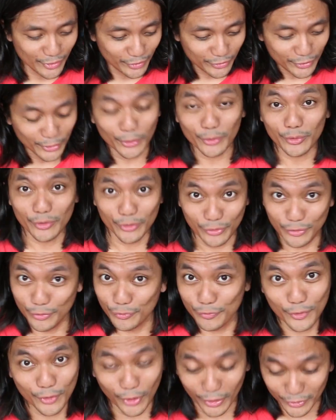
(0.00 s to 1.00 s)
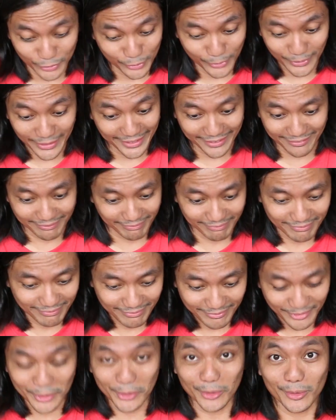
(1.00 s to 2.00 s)
So you've got to, like,
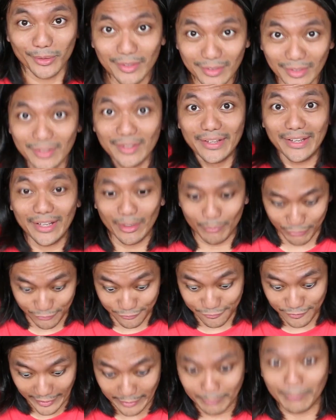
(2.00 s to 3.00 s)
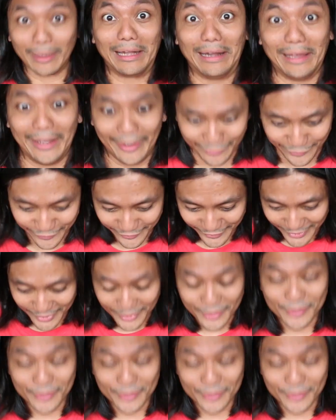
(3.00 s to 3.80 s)
you know, help fund my life.